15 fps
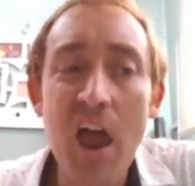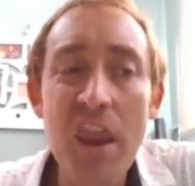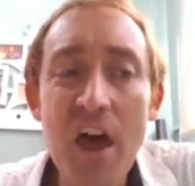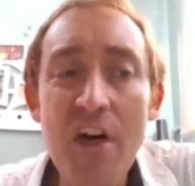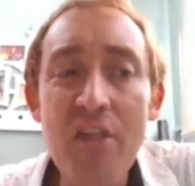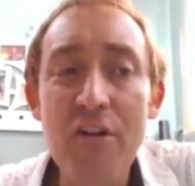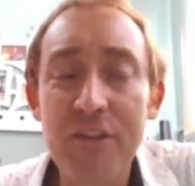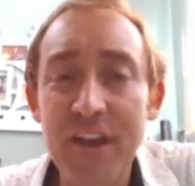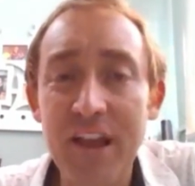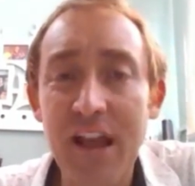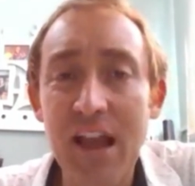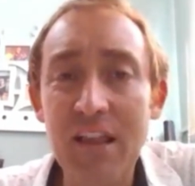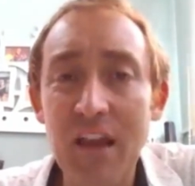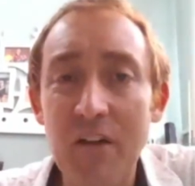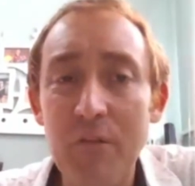Another
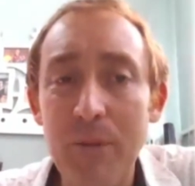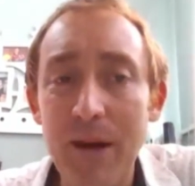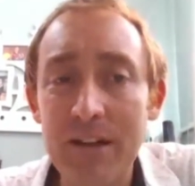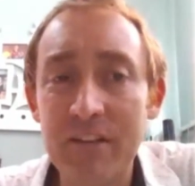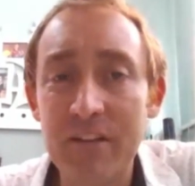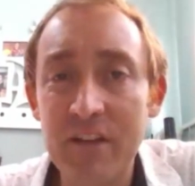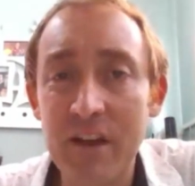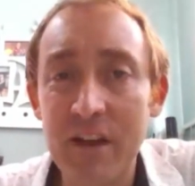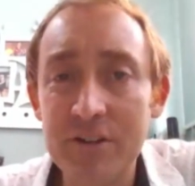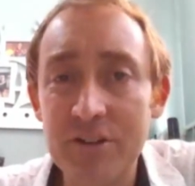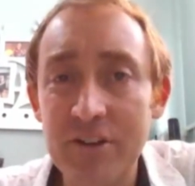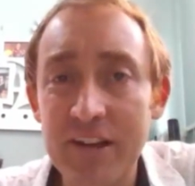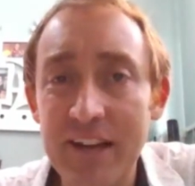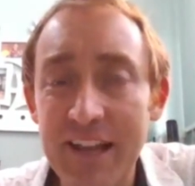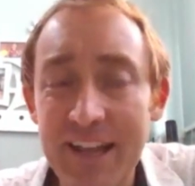thing I love about this
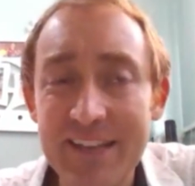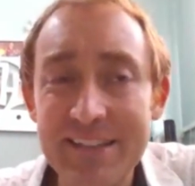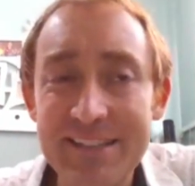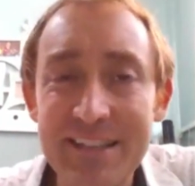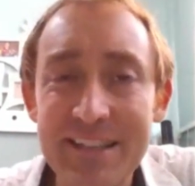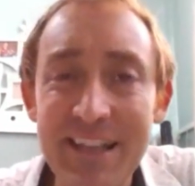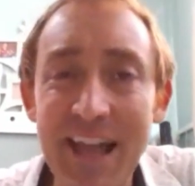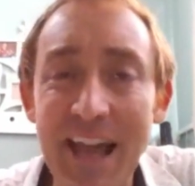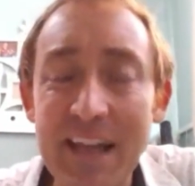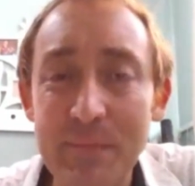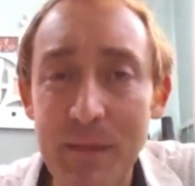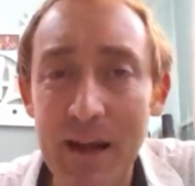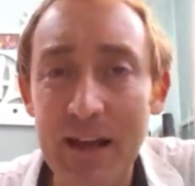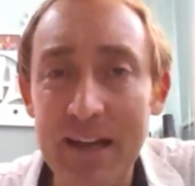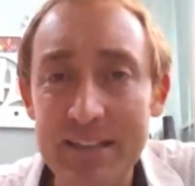country is
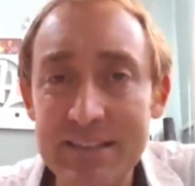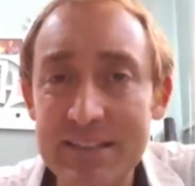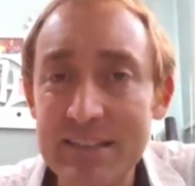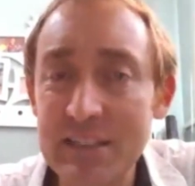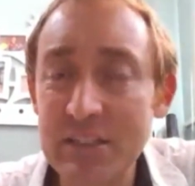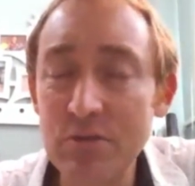like minds.